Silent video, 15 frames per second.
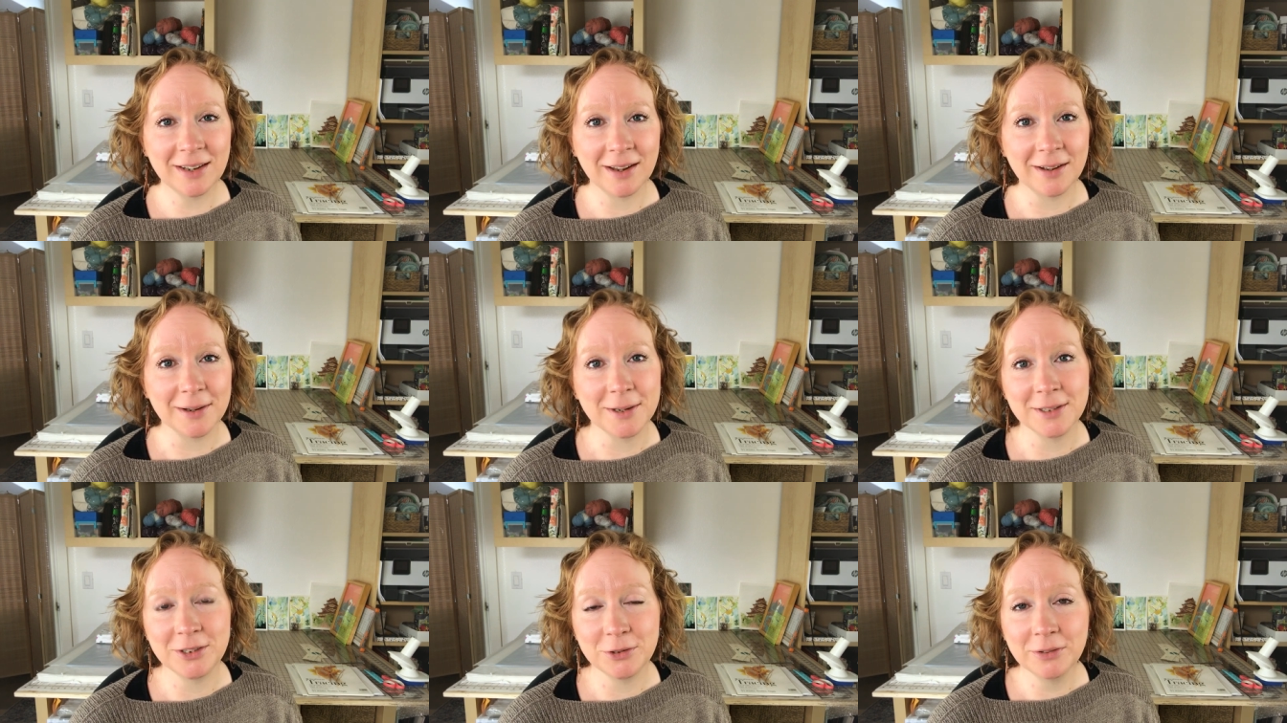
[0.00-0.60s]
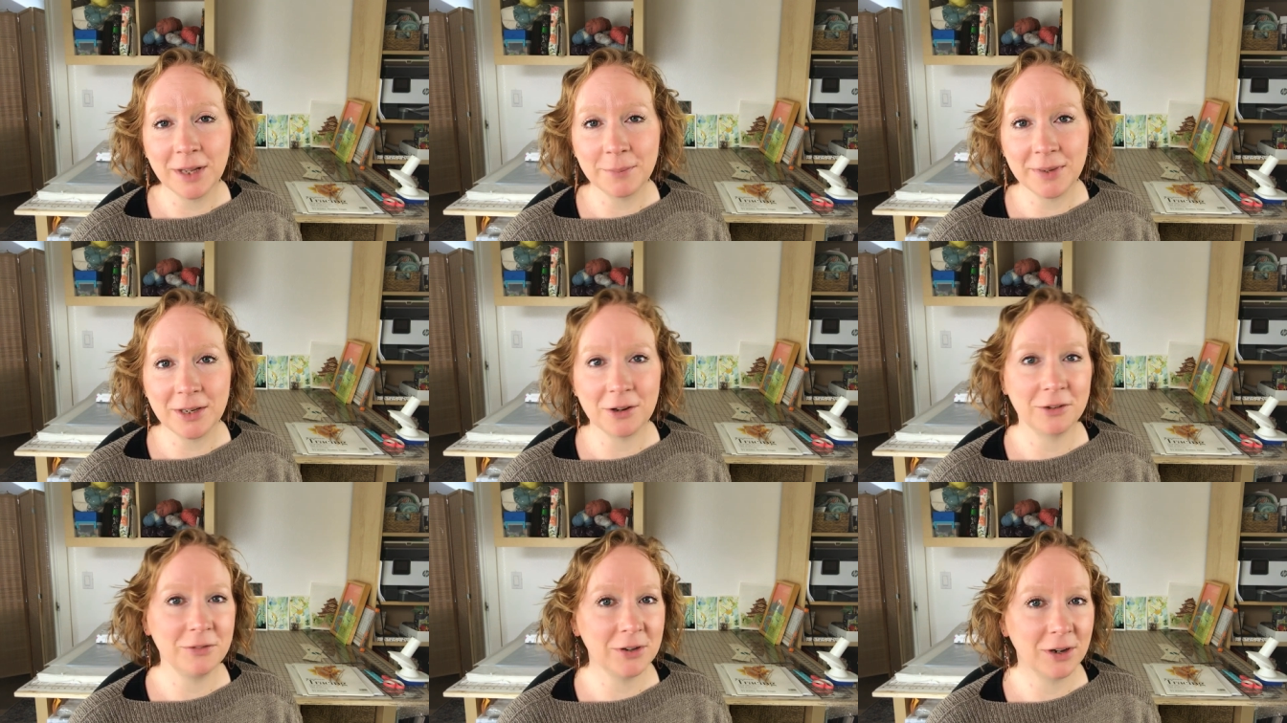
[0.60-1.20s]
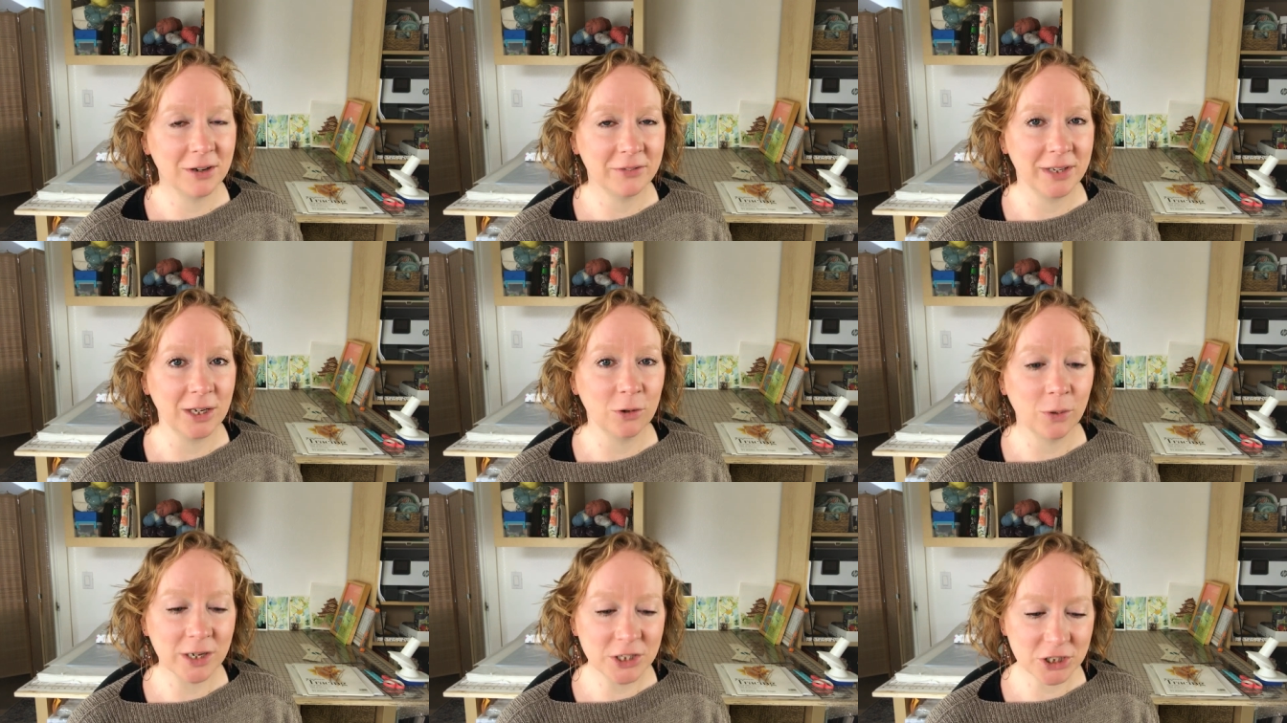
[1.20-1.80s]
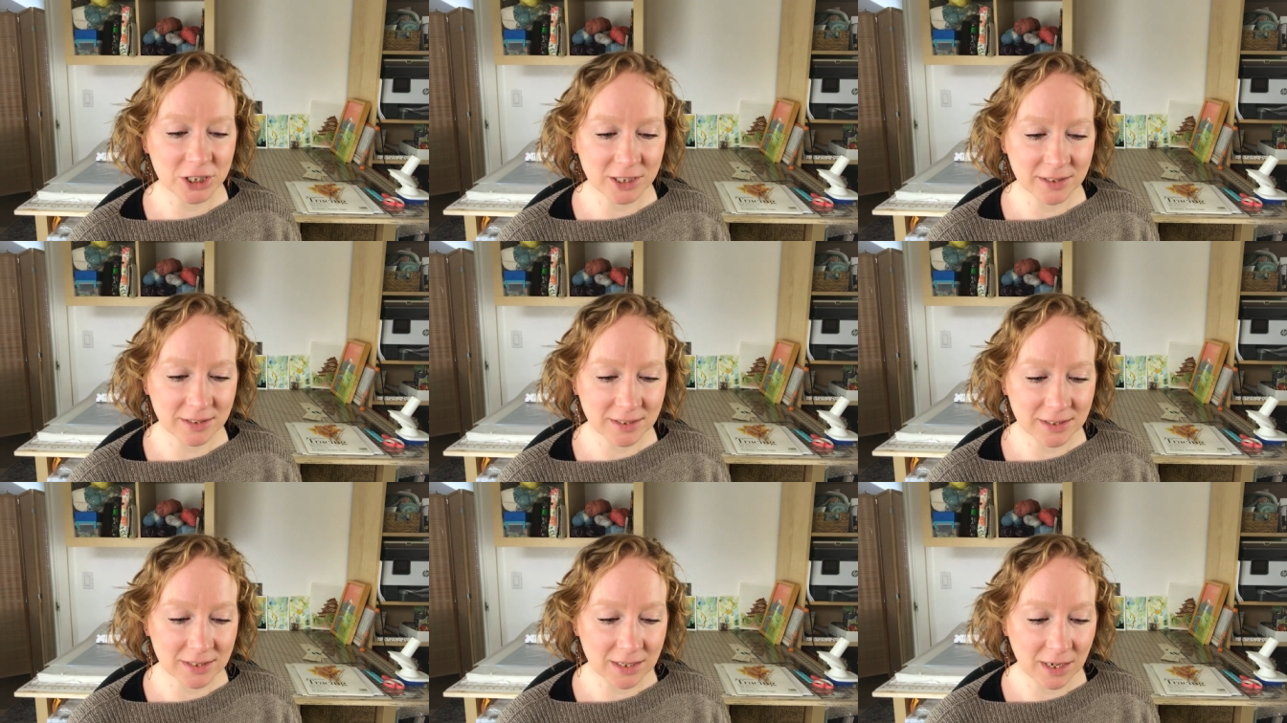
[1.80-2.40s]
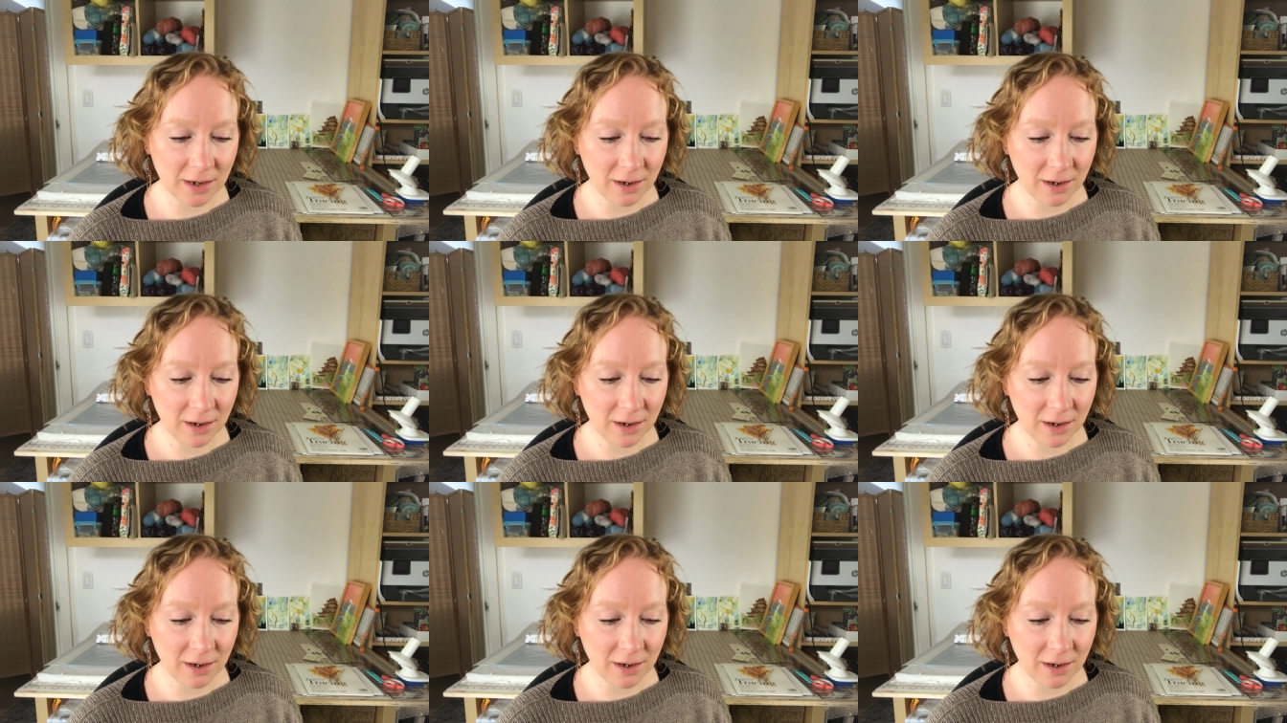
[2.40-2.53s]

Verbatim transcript: Uh, do let me know if you have any questions.